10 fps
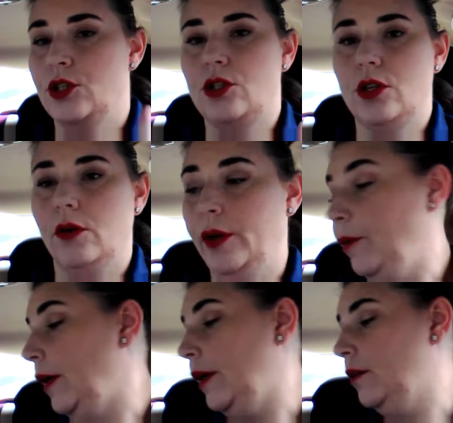So
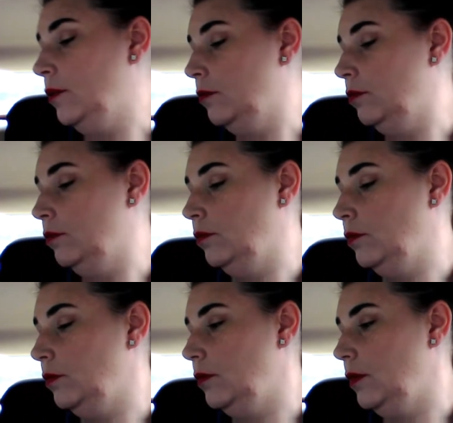anyway,
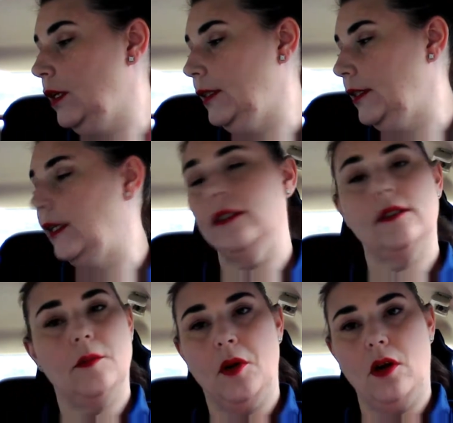let's get
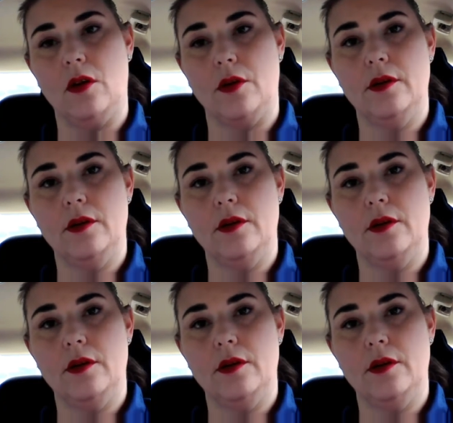to some haul,